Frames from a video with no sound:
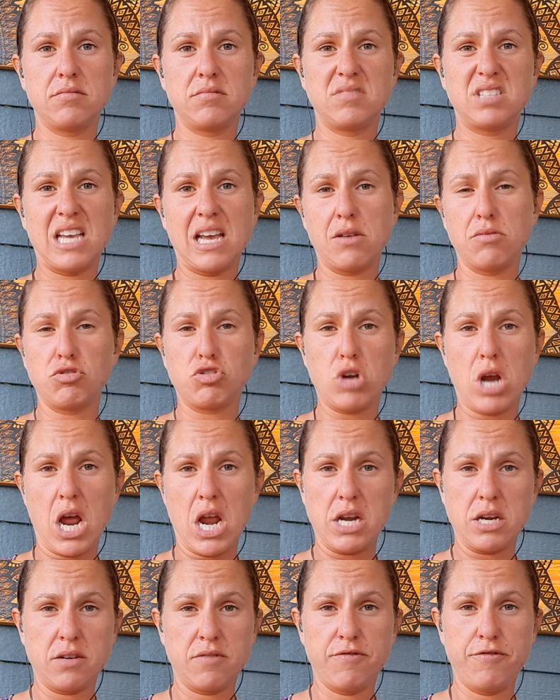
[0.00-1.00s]

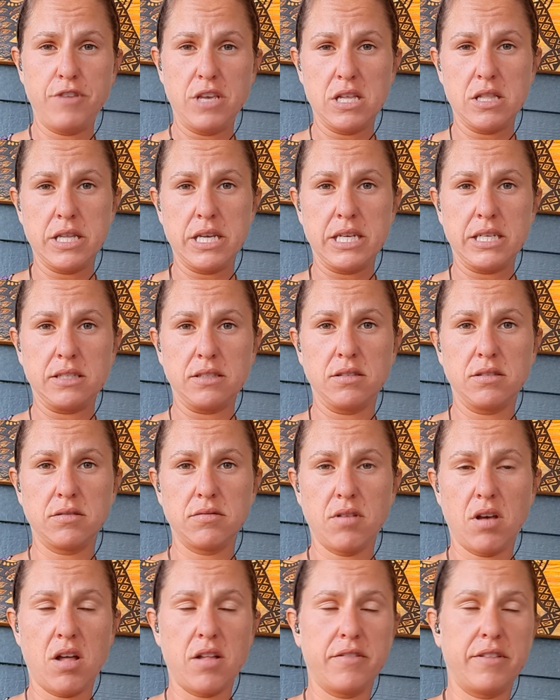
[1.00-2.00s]
downtrodden feelings,
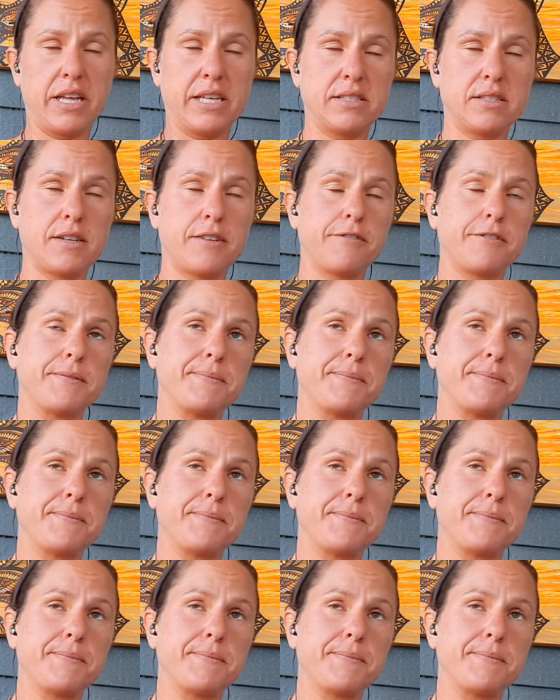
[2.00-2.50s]
all that stuff.